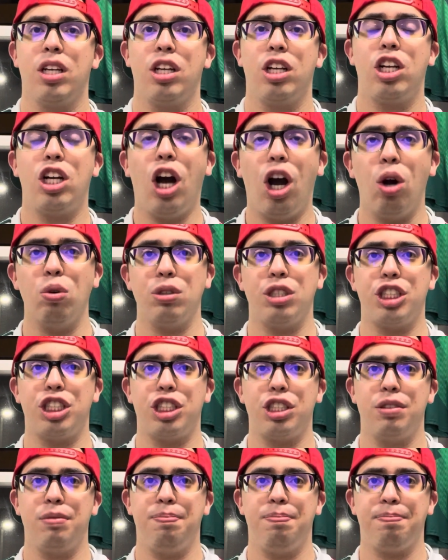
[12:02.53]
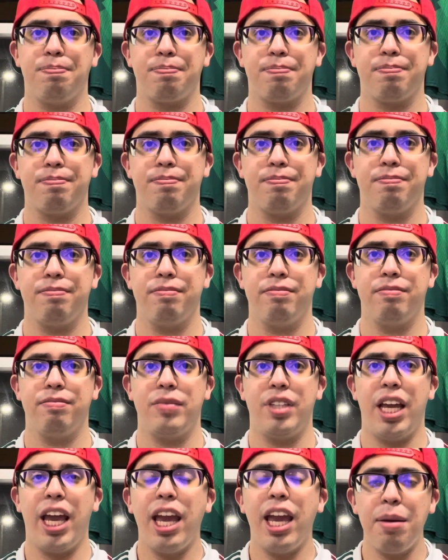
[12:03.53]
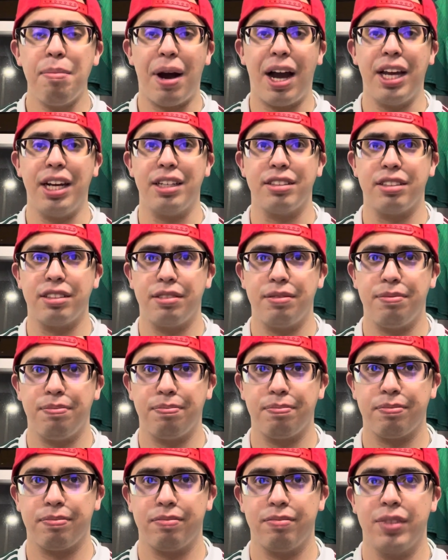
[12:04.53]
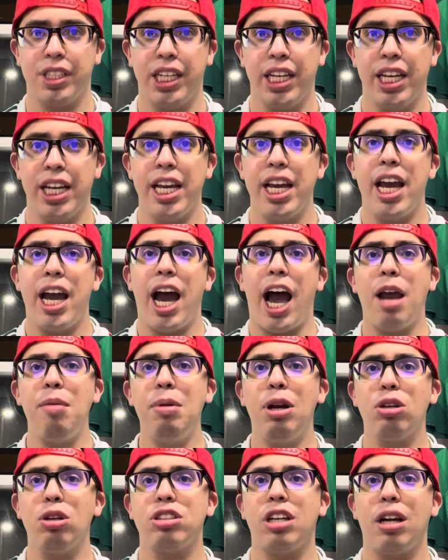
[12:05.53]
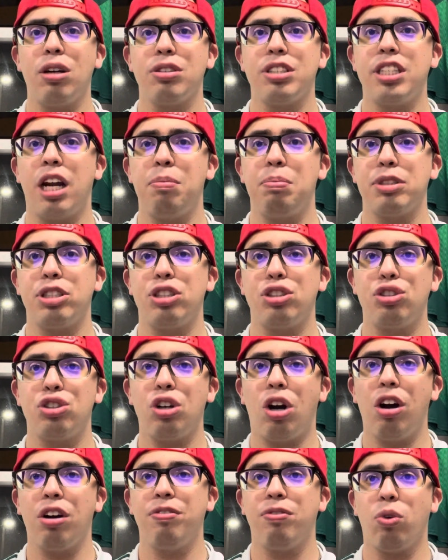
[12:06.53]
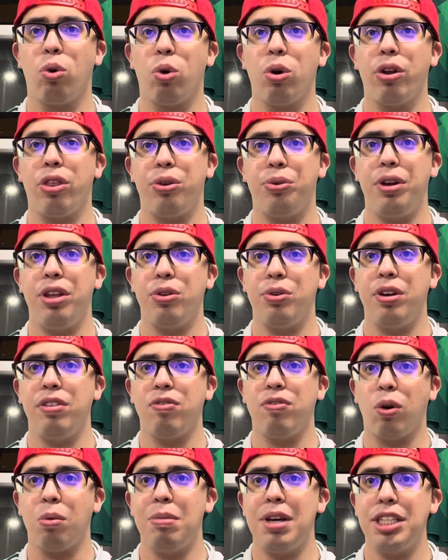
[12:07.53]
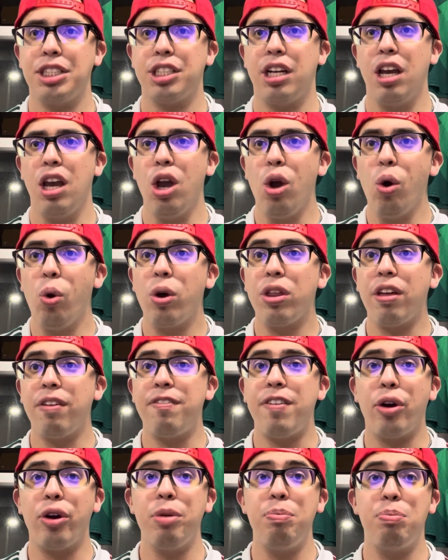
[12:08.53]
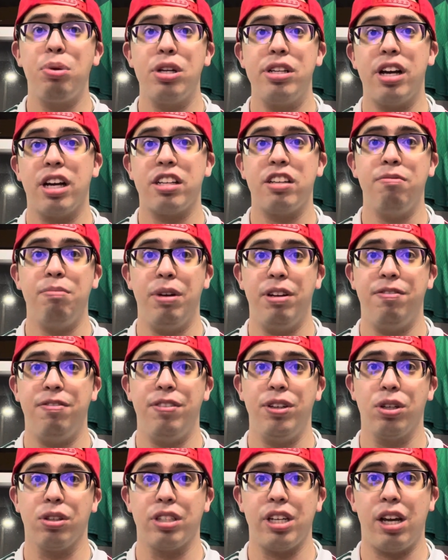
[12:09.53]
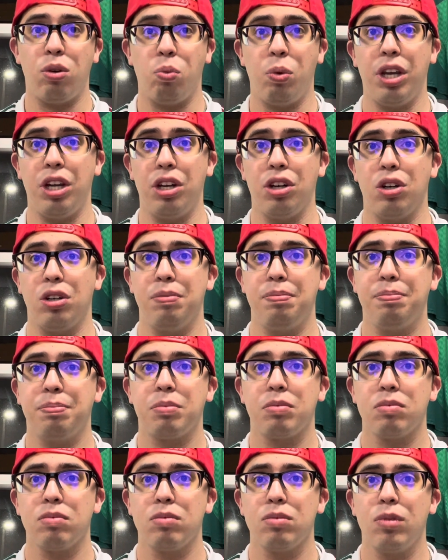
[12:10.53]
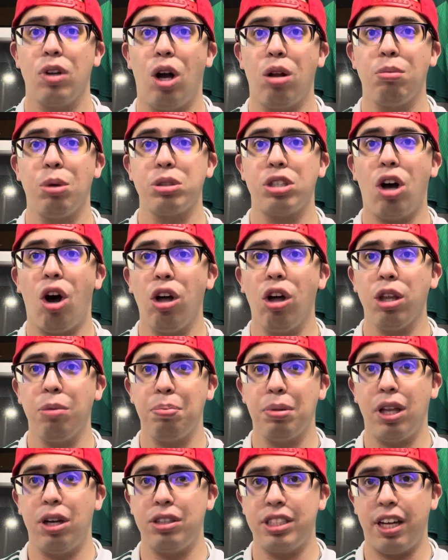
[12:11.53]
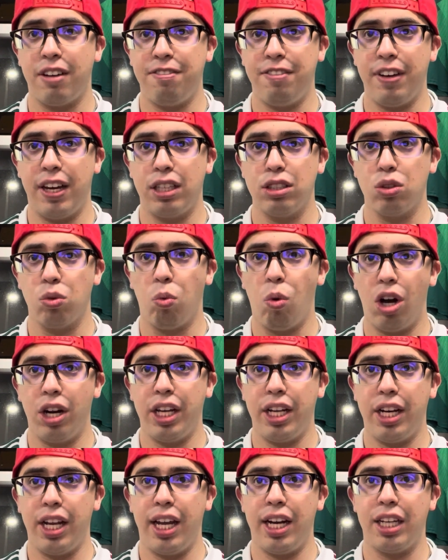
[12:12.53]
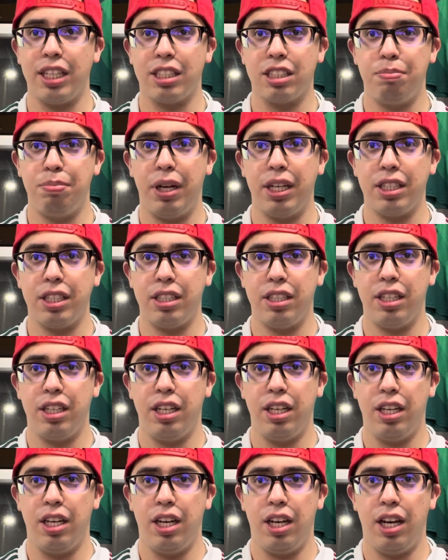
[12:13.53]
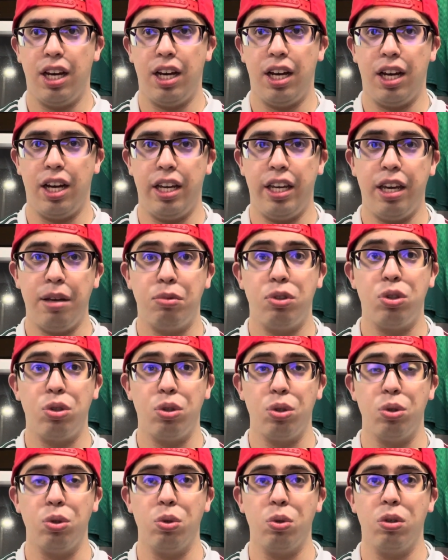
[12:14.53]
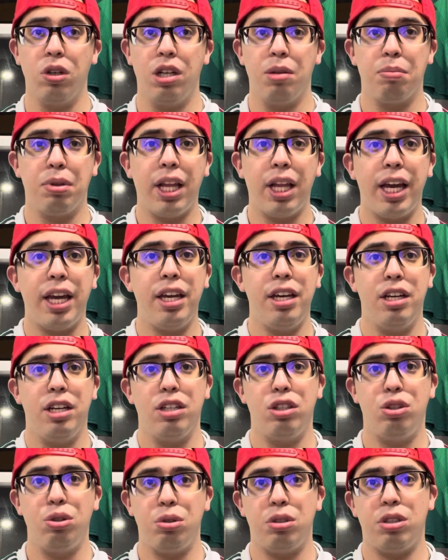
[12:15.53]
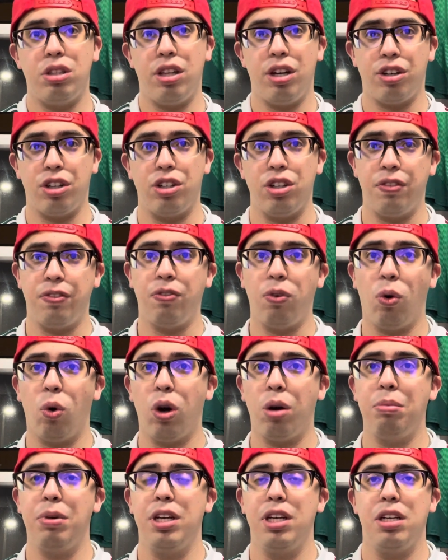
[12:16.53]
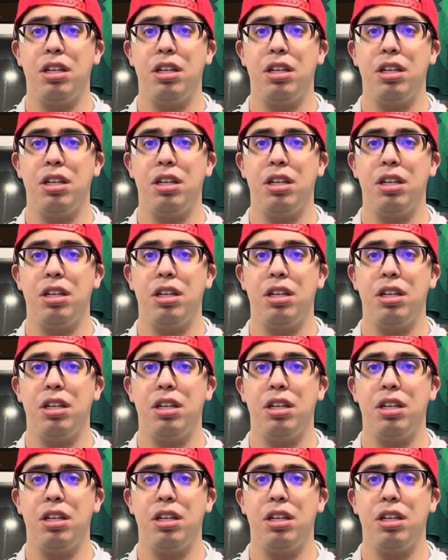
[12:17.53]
Coach. A-. Jaime Lozano set up a strong 4-3-3 formation with a very productive midfield and winger. Almost all the players that fans wanted and expected him to play due to their good form,